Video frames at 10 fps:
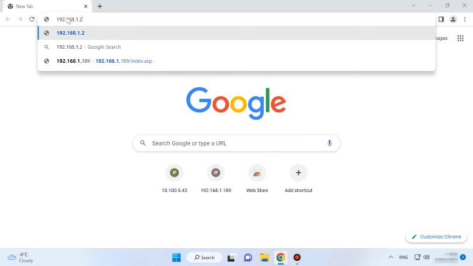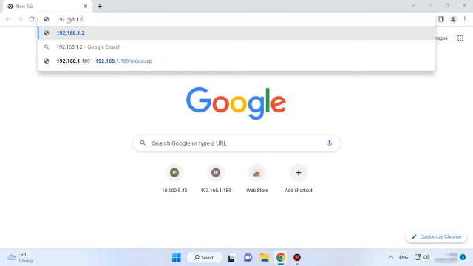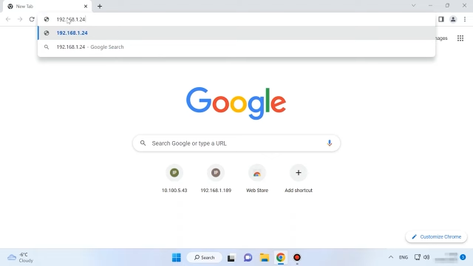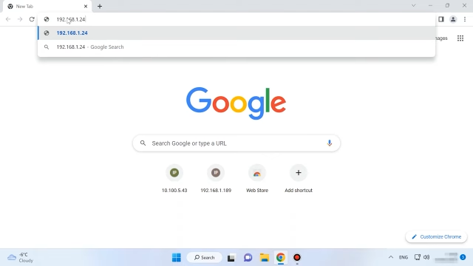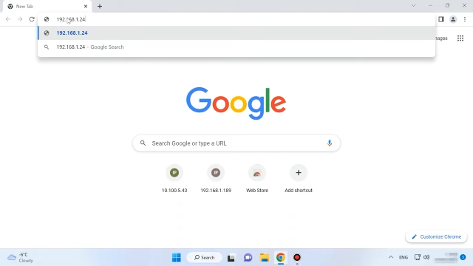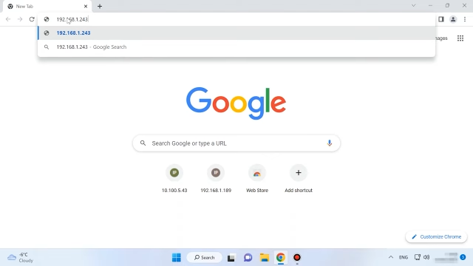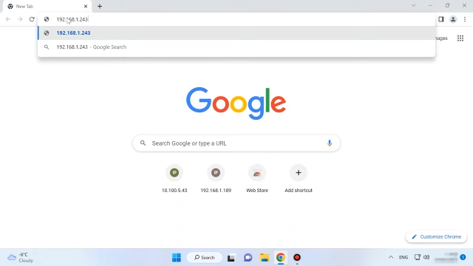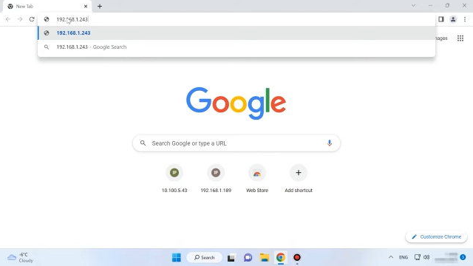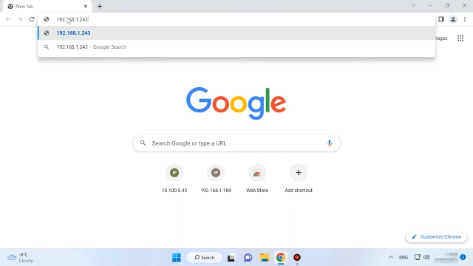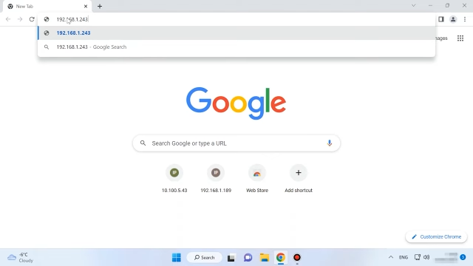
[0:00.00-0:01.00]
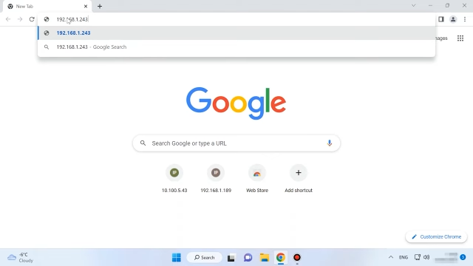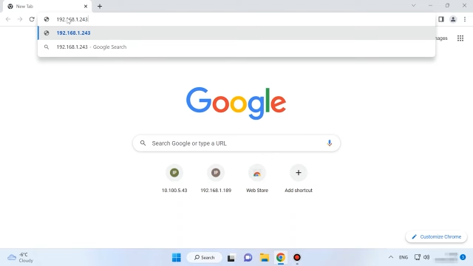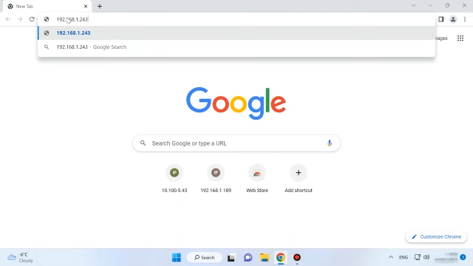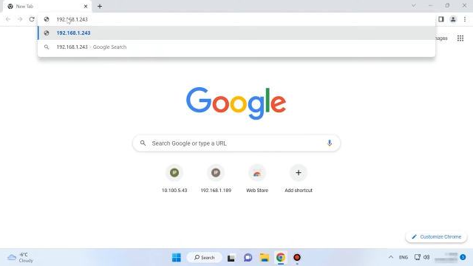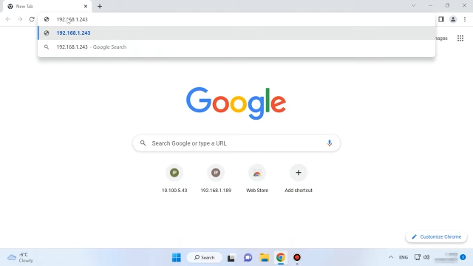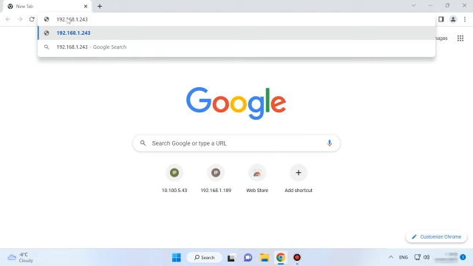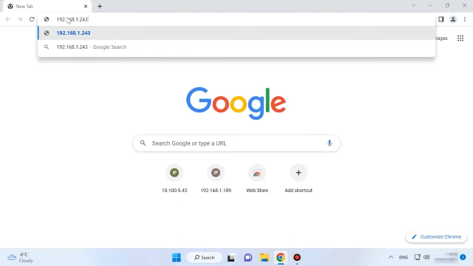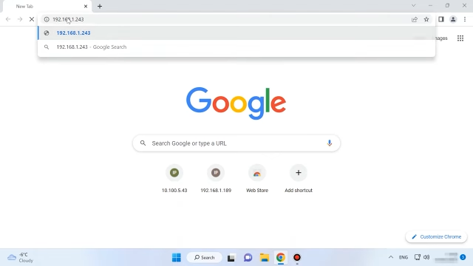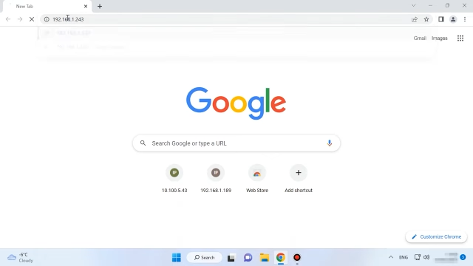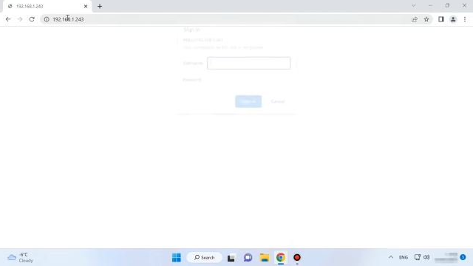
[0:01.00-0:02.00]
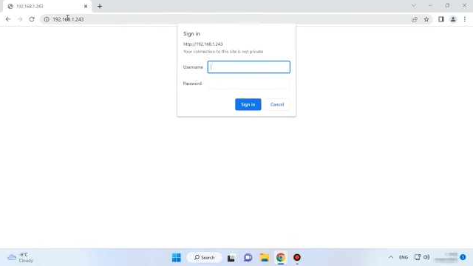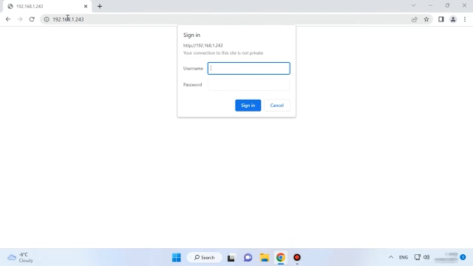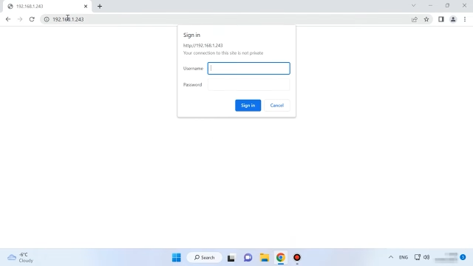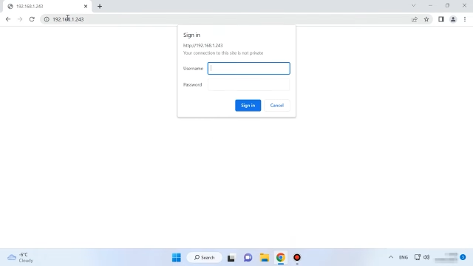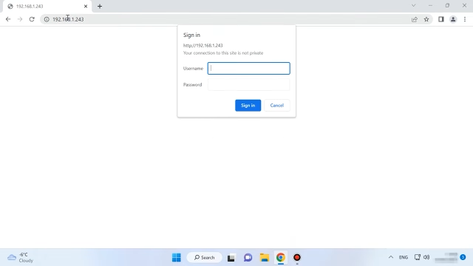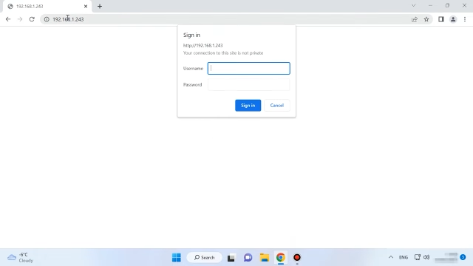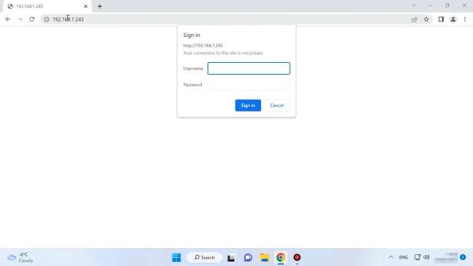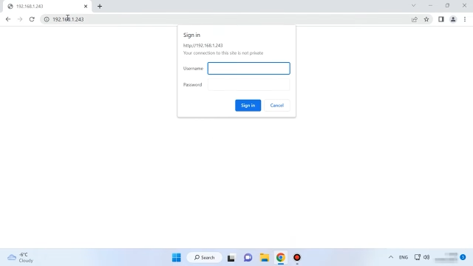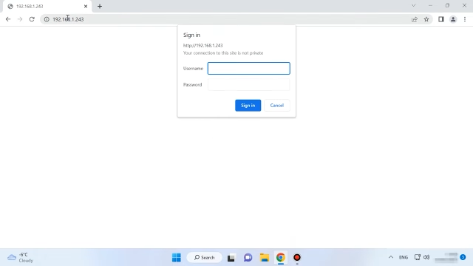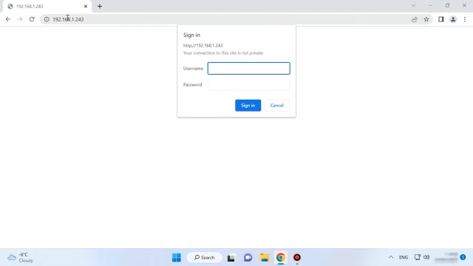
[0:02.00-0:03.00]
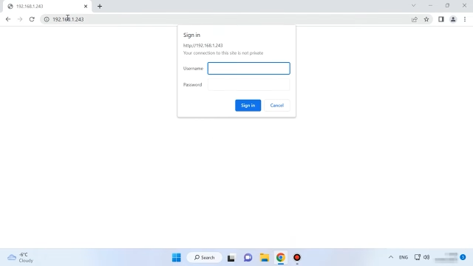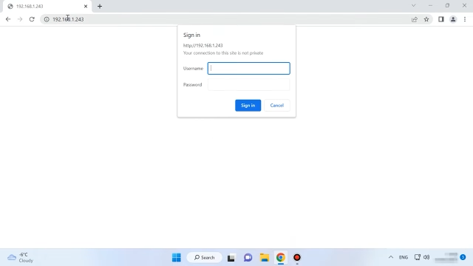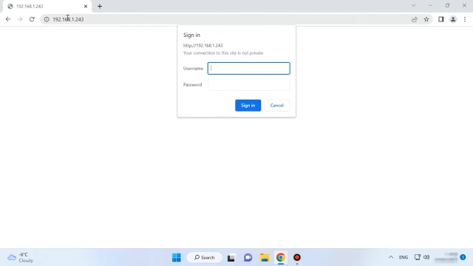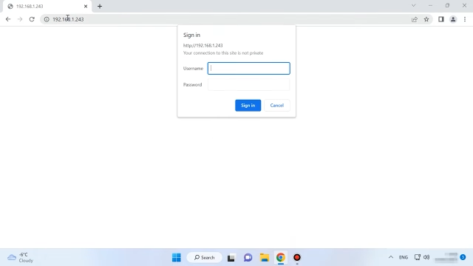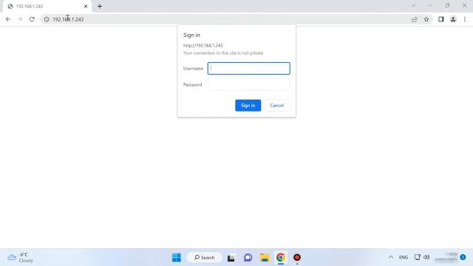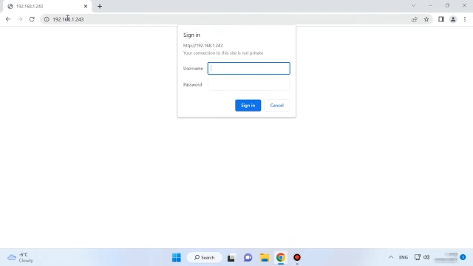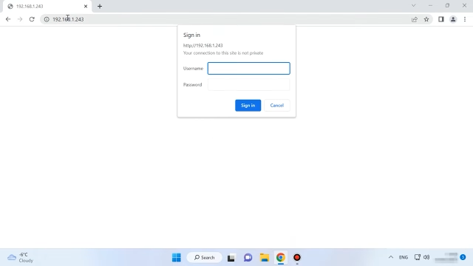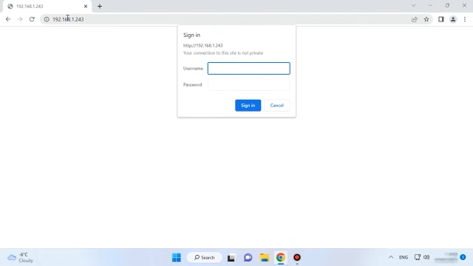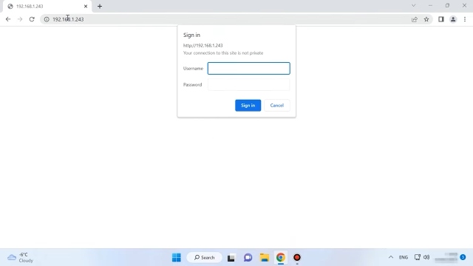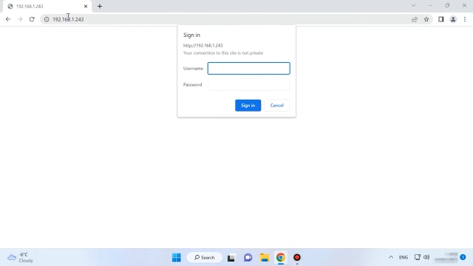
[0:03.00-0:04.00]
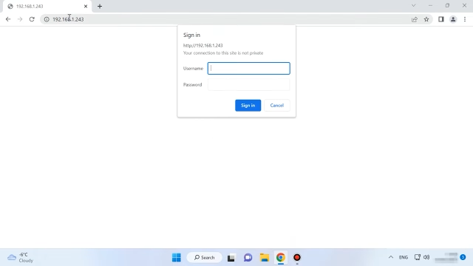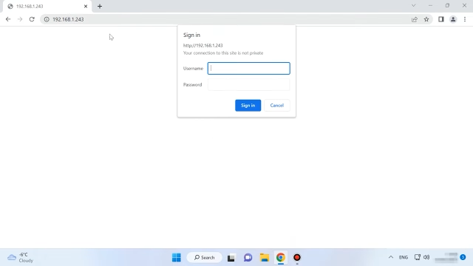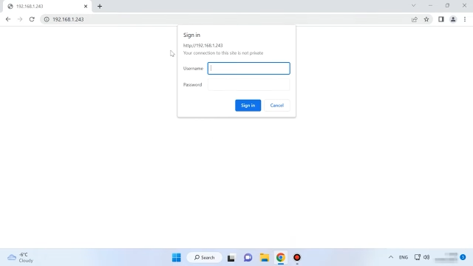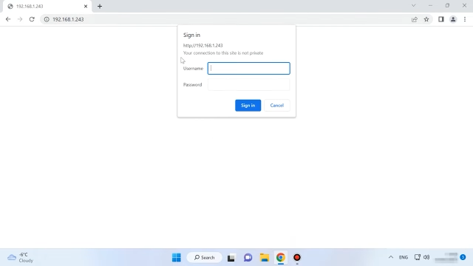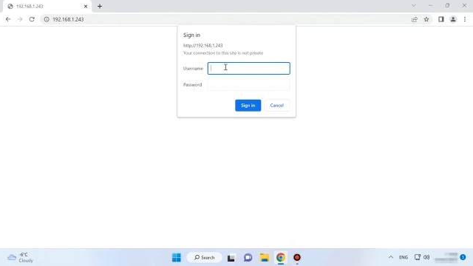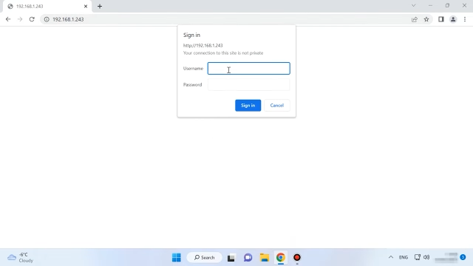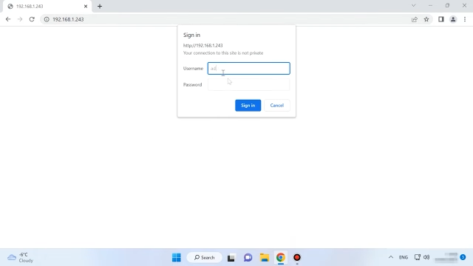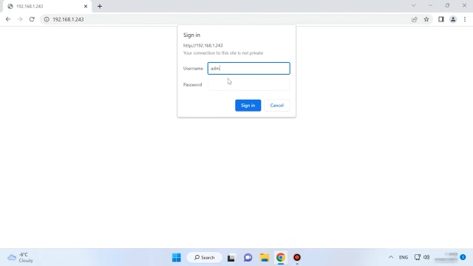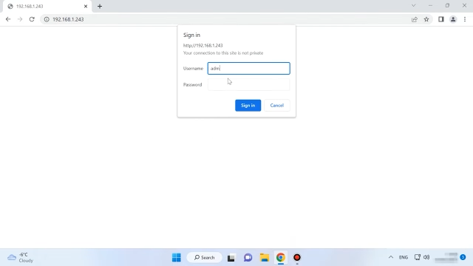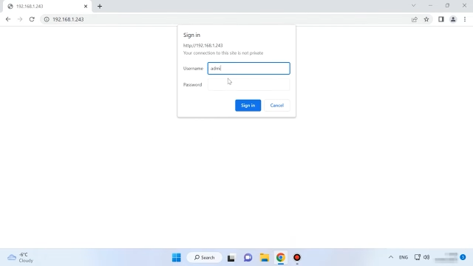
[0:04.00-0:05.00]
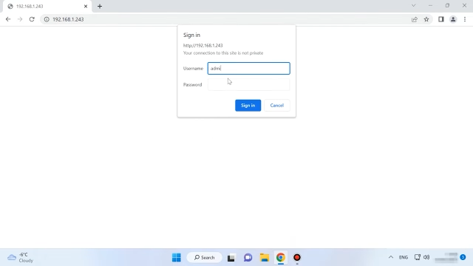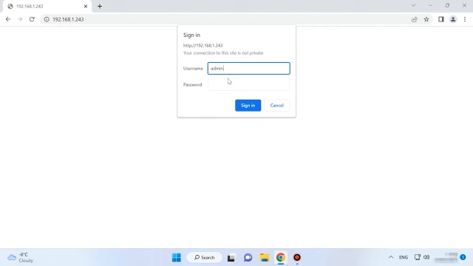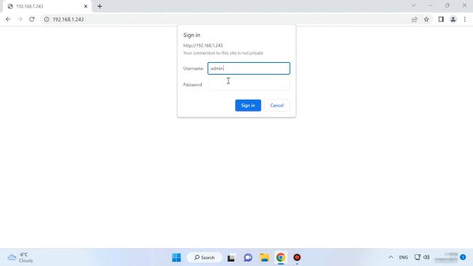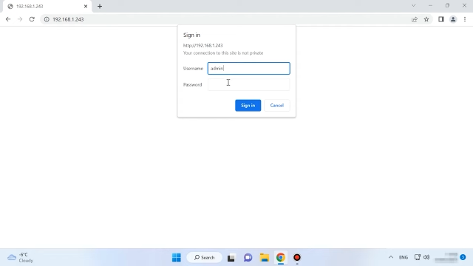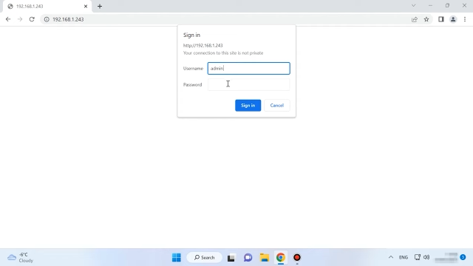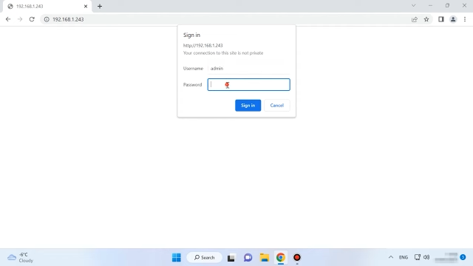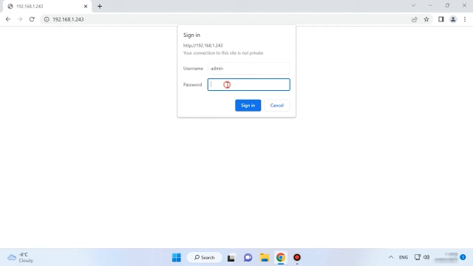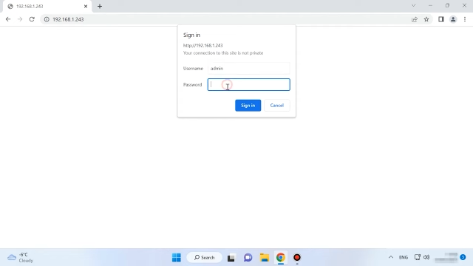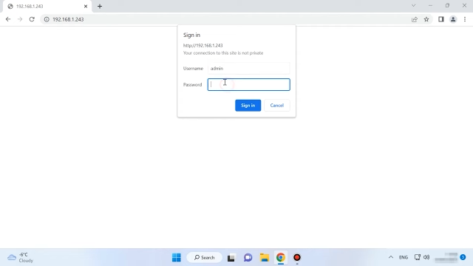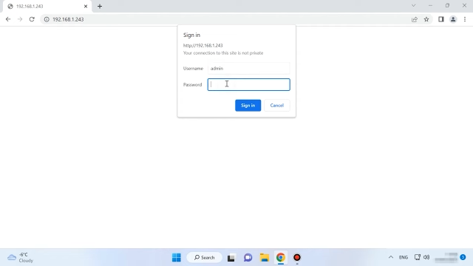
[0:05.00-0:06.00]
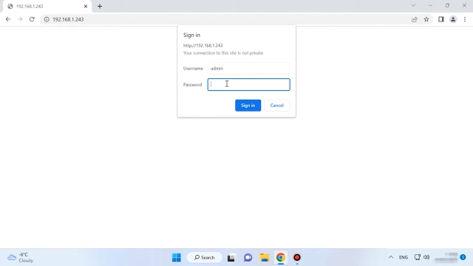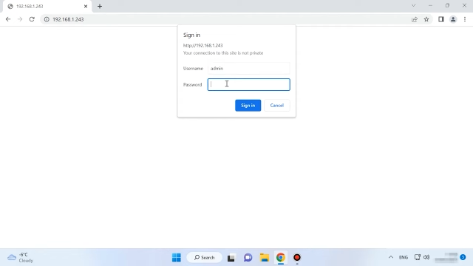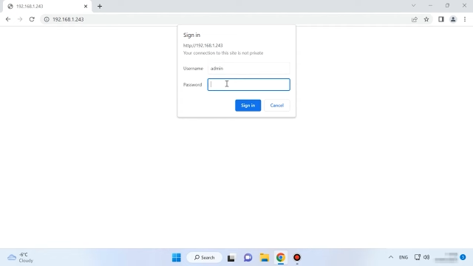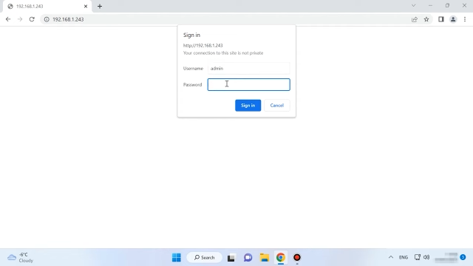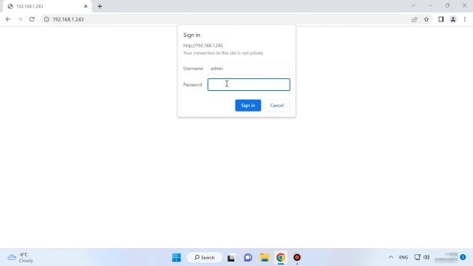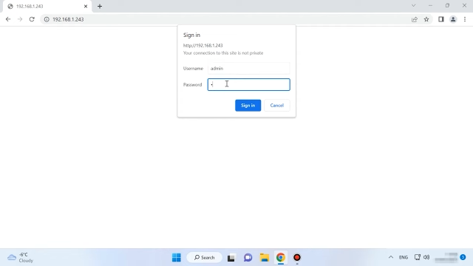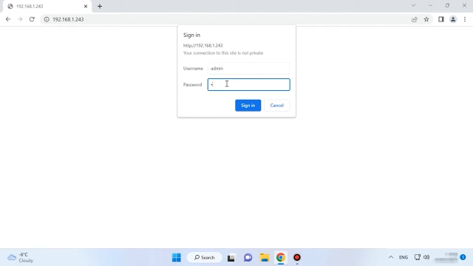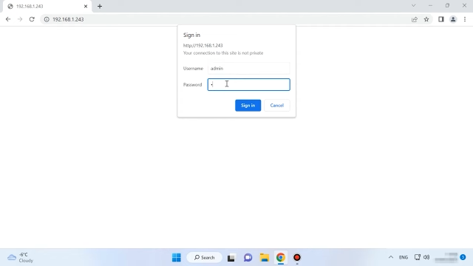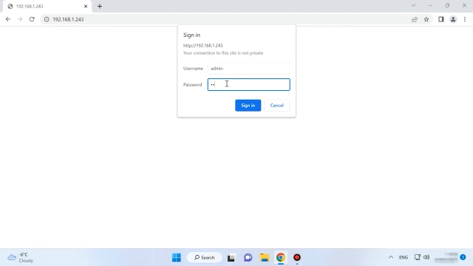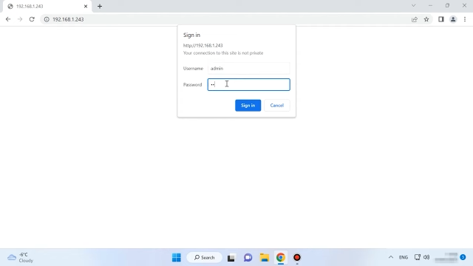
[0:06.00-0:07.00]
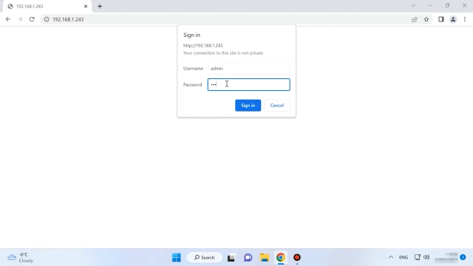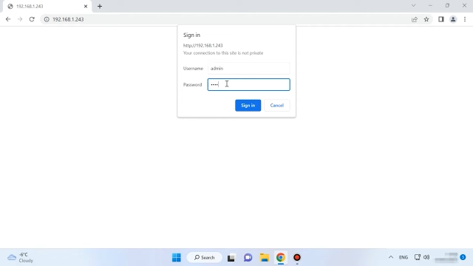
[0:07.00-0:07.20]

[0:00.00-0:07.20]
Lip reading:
(no speaker visible)